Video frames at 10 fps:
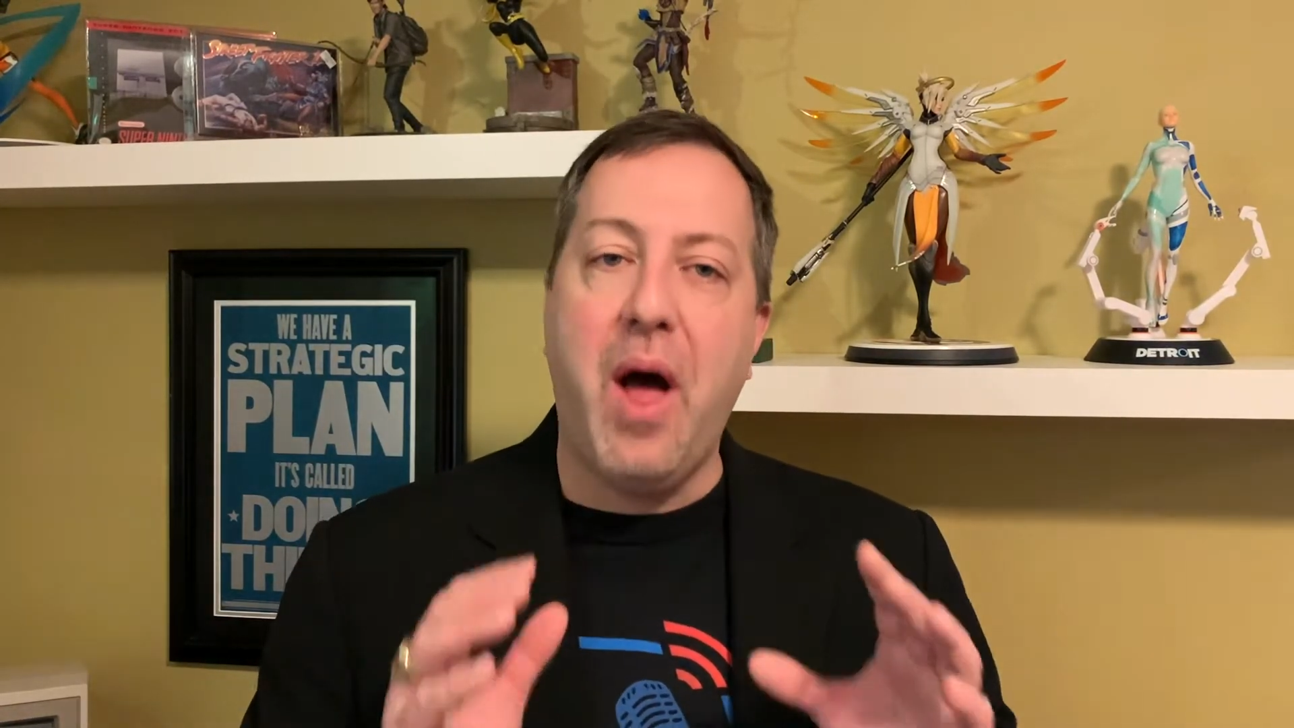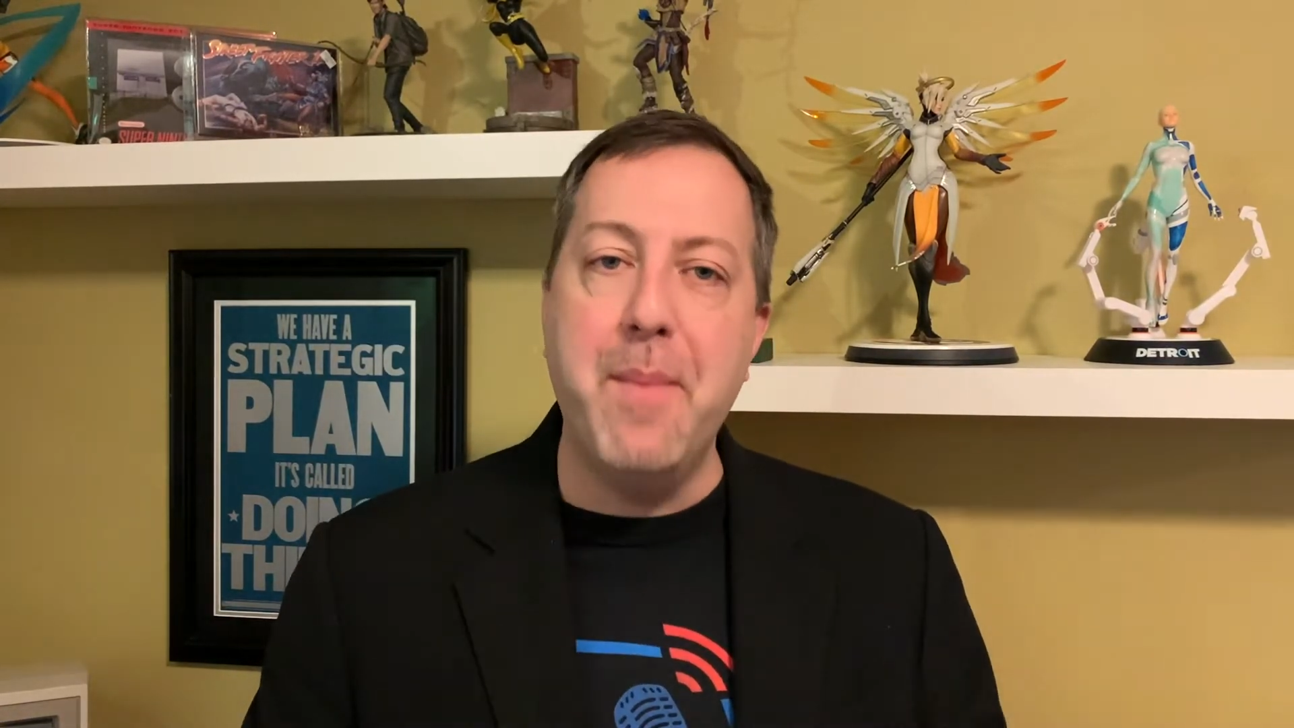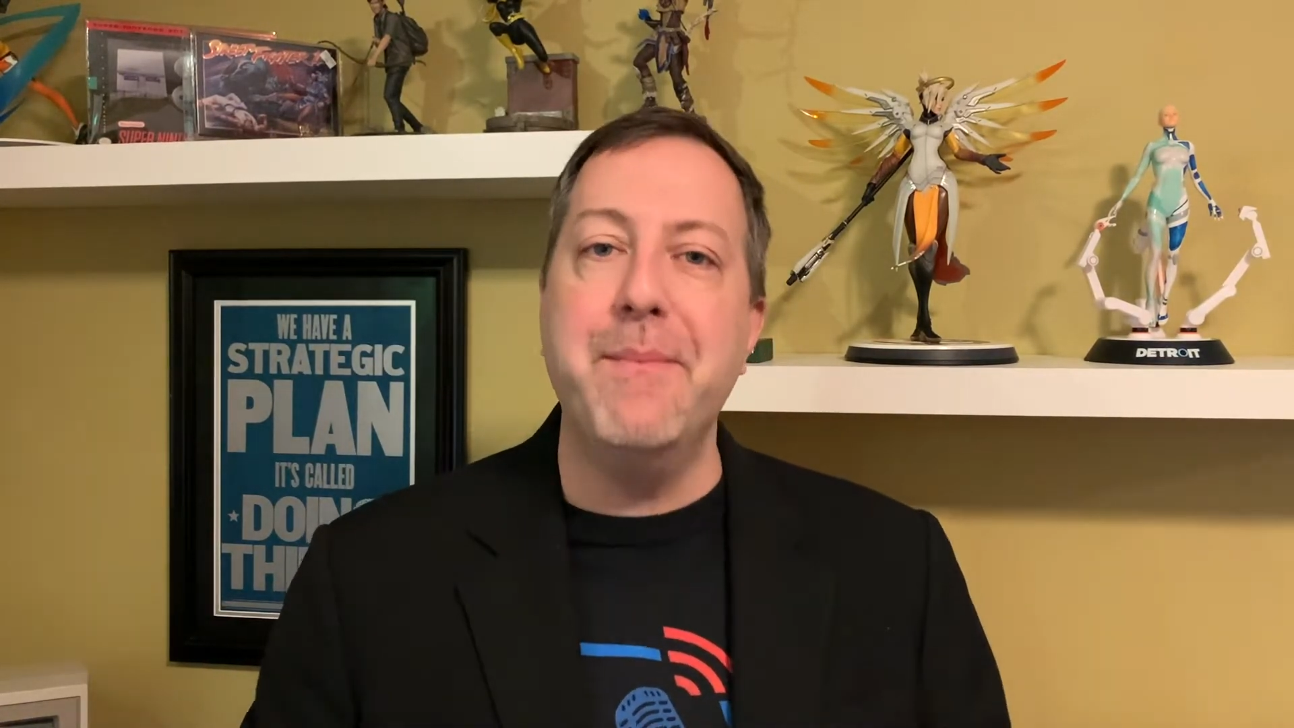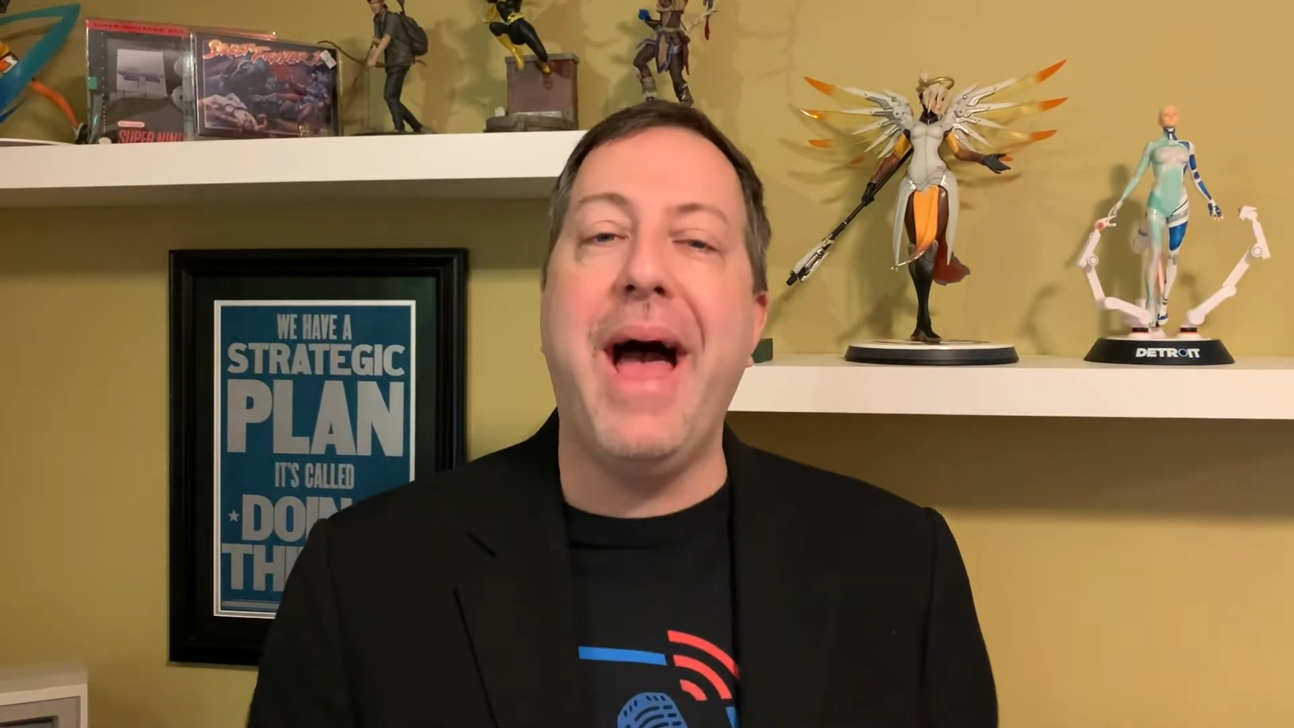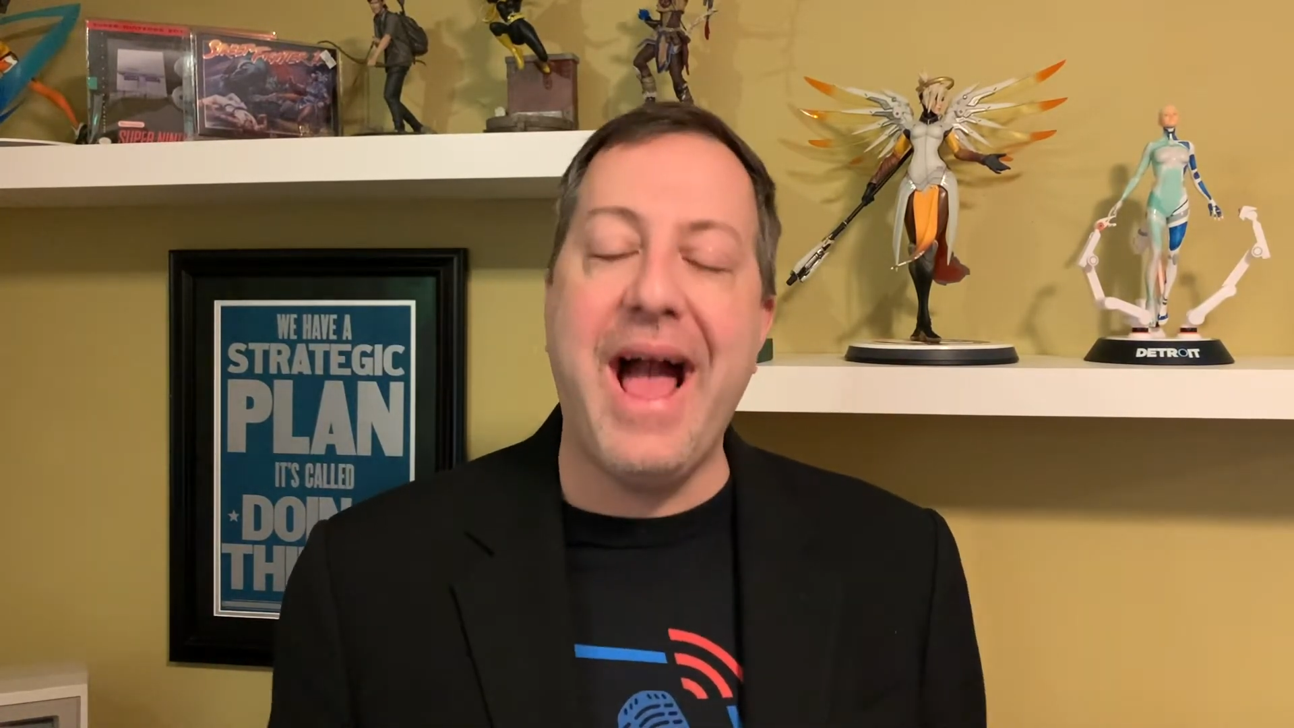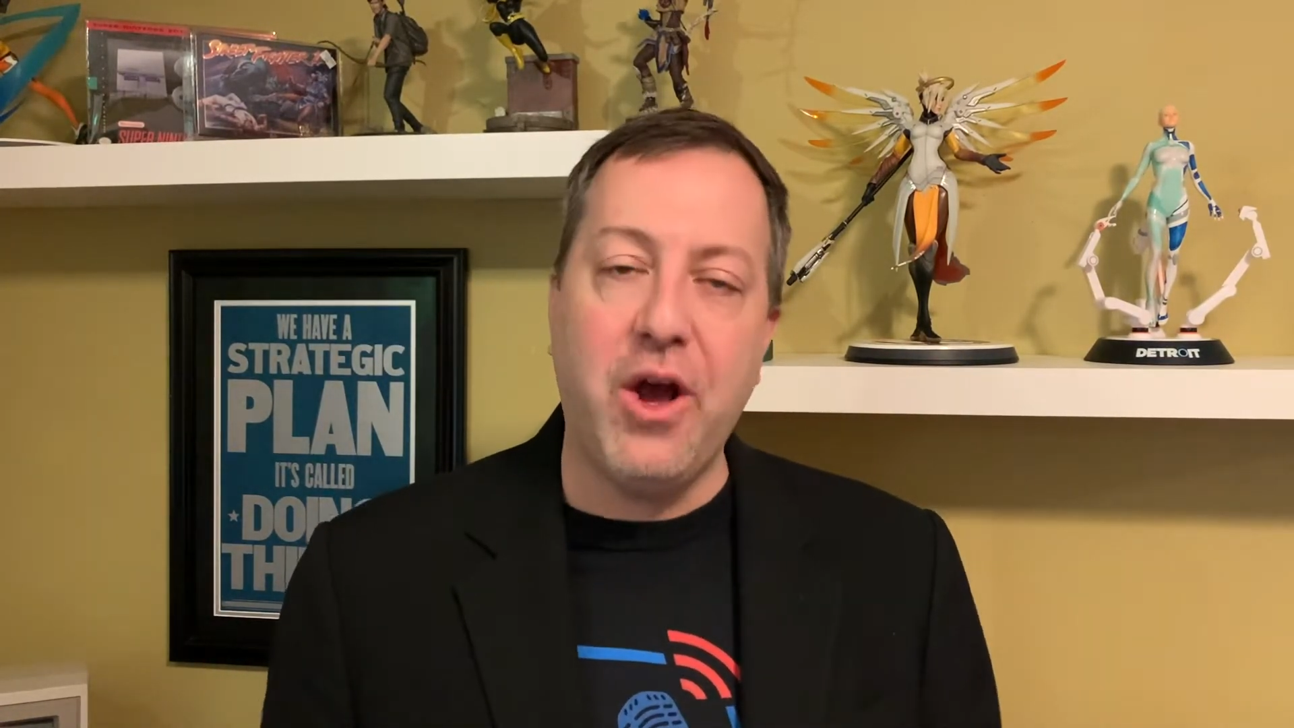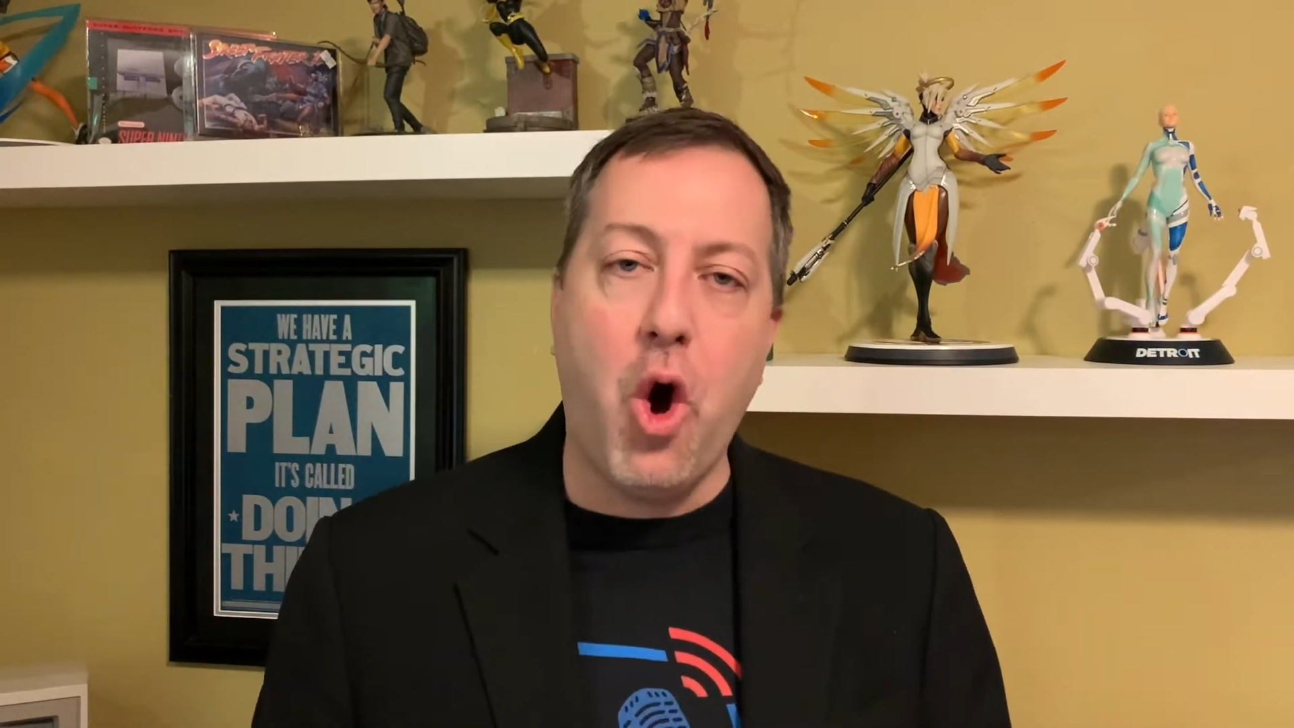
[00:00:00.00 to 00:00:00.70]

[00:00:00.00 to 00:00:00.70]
a Mac